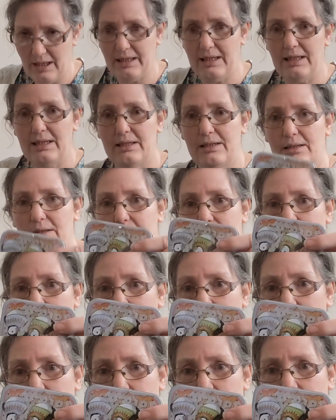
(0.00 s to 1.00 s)
And it's
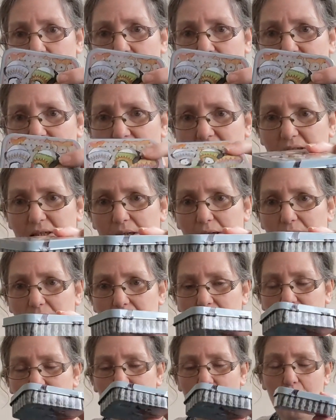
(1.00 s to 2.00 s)
perfect
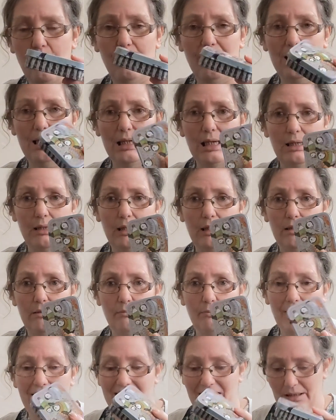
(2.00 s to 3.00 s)
size to go in a
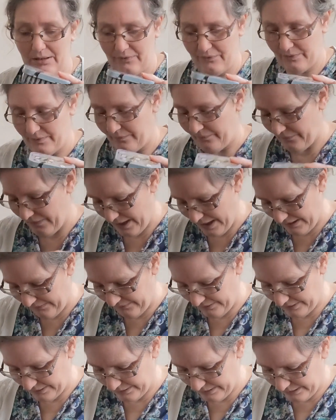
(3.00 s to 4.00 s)
bag for
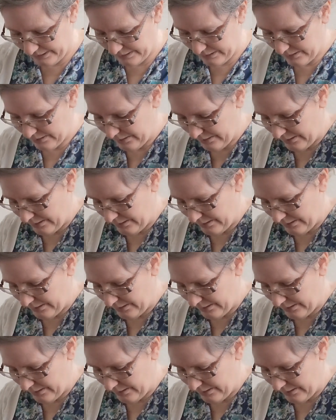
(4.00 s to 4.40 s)
anything I need.